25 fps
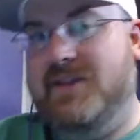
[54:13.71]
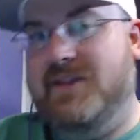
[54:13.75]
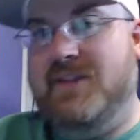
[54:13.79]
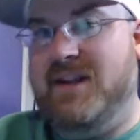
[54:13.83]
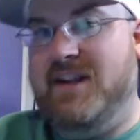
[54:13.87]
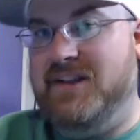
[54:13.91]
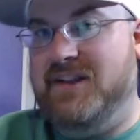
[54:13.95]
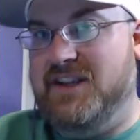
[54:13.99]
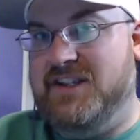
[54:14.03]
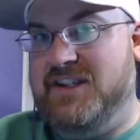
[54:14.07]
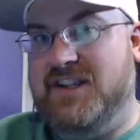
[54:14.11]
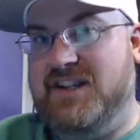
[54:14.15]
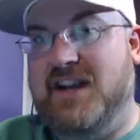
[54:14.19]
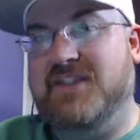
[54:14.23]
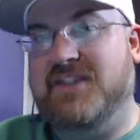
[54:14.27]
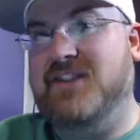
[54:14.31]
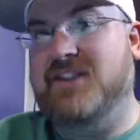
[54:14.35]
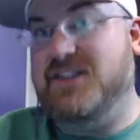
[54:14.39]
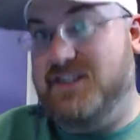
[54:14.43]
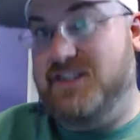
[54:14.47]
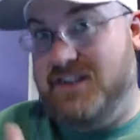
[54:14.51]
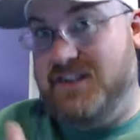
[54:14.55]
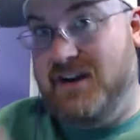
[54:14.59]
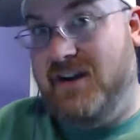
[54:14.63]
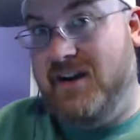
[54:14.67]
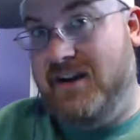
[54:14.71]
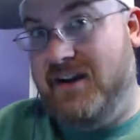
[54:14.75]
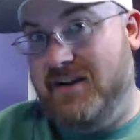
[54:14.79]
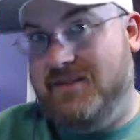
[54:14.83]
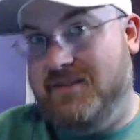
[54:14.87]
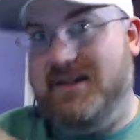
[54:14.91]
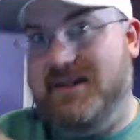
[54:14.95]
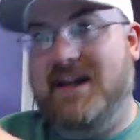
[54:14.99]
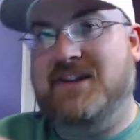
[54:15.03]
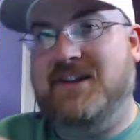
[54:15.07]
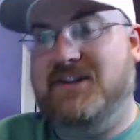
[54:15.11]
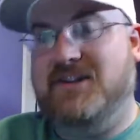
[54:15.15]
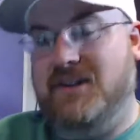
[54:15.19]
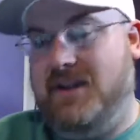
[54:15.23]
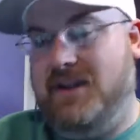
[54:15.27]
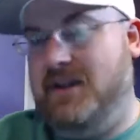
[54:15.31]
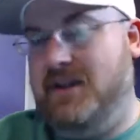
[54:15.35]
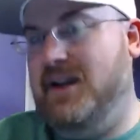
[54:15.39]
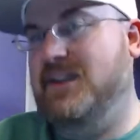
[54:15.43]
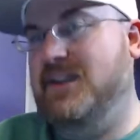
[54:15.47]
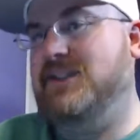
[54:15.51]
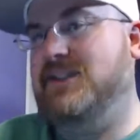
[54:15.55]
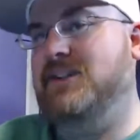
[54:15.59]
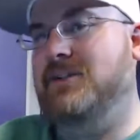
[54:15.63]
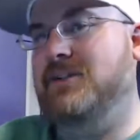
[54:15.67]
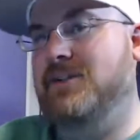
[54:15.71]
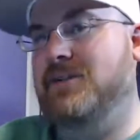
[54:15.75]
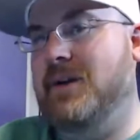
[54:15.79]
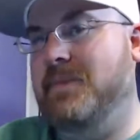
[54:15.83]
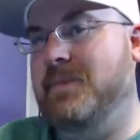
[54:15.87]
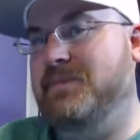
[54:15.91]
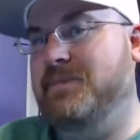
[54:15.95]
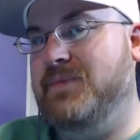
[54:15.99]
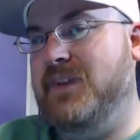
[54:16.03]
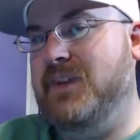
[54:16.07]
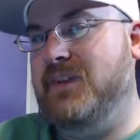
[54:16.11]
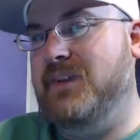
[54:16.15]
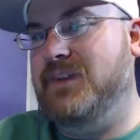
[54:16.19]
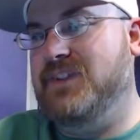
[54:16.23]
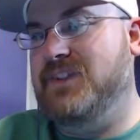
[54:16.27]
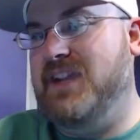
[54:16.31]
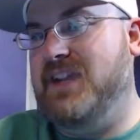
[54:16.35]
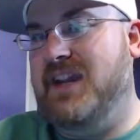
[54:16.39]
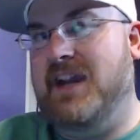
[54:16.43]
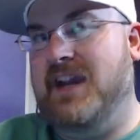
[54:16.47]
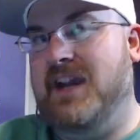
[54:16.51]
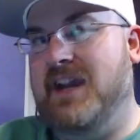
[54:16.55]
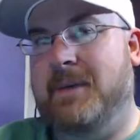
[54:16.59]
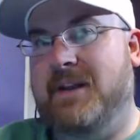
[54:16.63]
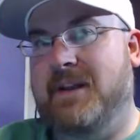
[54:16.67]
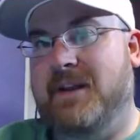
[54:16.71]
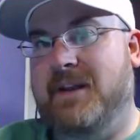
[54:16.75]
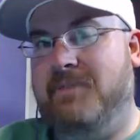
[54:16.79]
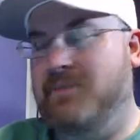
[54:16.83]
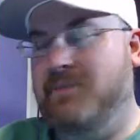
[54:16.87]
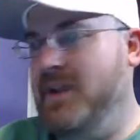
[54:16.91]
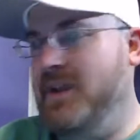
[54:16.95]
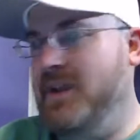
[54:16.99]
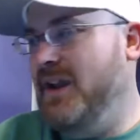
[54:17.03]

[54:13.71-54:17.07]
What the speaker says: they at least got the start and actually got to, stay up in it.